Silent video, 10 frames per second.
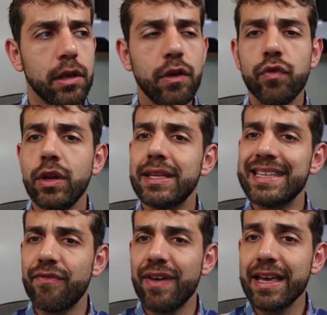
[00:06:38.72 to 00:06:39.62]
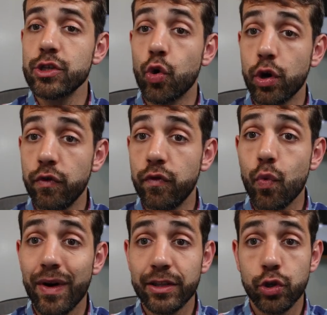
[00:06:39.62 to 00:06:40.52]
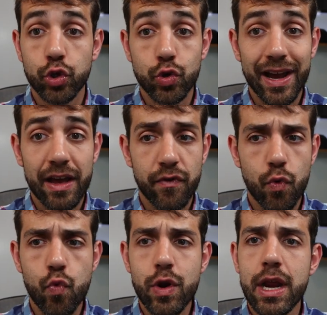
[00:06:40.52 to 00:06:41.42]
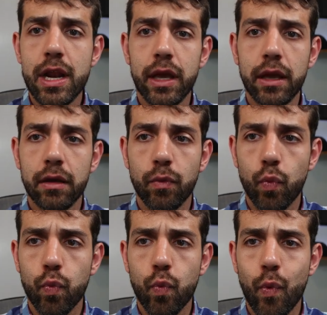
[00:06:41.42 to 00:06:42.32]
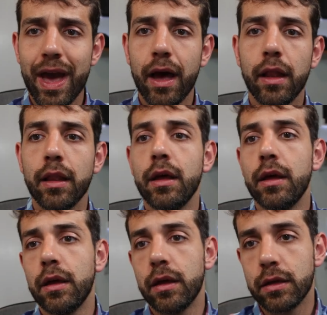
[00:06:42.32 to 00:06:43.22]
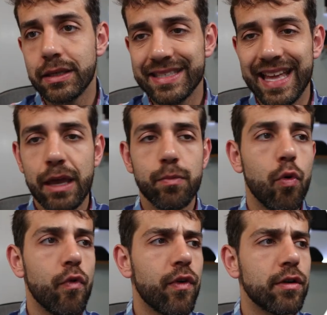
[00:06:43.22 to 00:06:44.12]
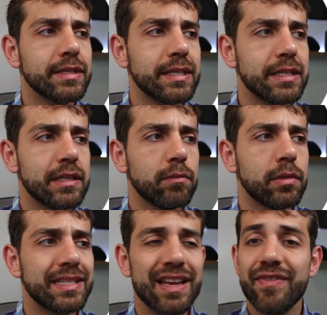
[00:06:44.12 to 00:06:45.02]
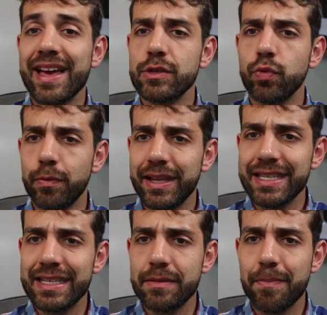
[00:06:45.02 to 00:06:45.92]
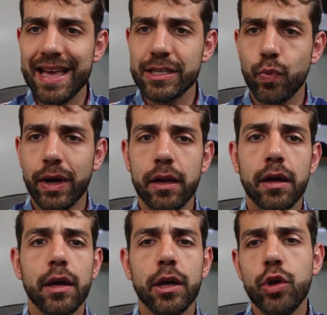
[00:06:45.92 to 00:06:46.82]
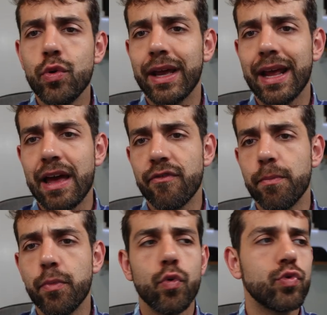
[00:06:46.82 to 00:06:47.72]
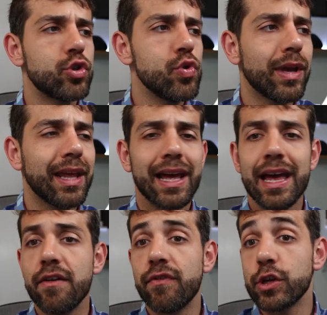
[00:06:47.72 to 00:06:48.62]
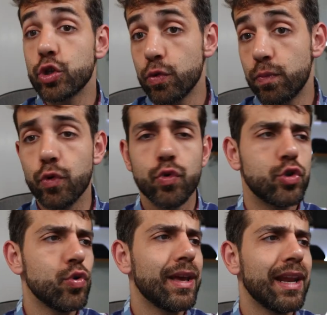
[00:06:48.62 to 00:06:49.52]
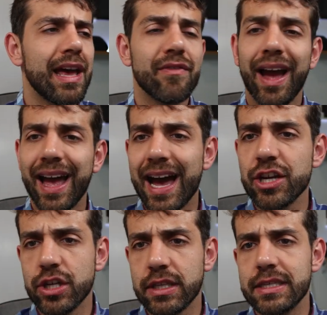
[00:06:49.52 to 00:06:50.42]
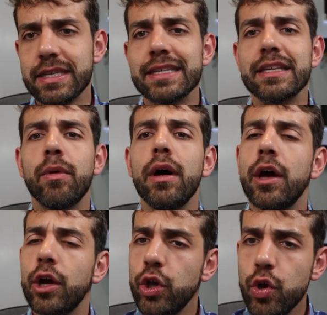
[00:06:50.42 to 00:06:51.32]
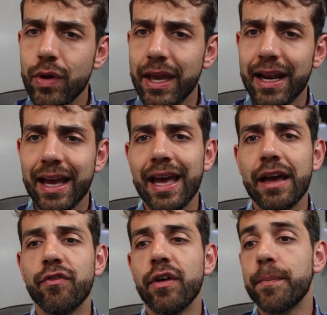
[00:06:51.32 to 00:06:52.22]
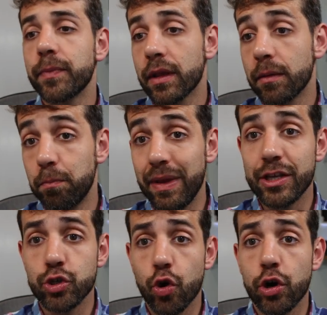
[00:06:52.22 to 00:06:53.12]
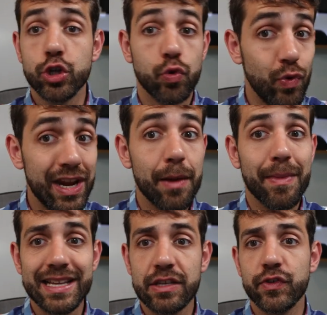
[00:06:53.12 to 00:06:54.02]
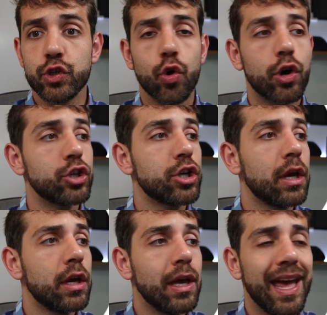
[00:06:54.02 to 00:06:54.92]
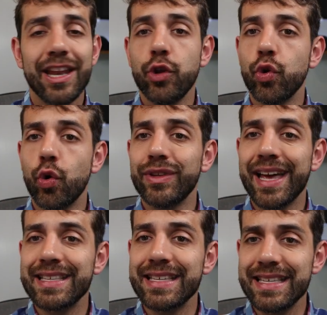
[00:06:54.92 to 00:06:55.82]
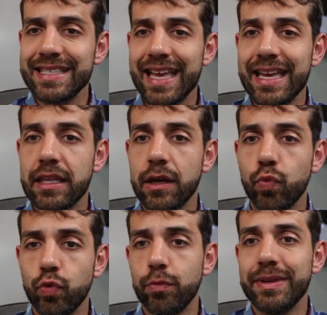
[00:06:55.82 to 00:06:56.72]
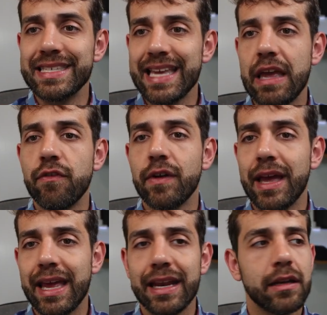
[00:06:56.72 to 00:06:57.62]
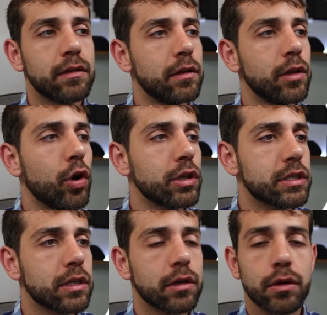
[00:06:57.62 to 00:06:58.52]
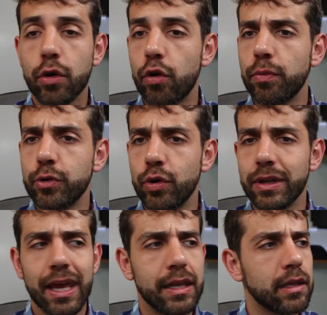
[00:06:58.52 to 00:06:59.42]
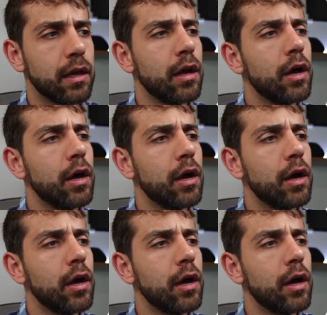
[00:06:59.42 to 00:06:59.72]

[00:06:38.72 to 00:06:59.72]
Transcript: if you need ZFS or if you want to have a really well stable for a system, ZFS will be the best one. You can have a pulse, you can have a suppose, you can have a cache in the system, you can have a big storage, really massive storage, and you know that this data will be safe and not corrupt your data.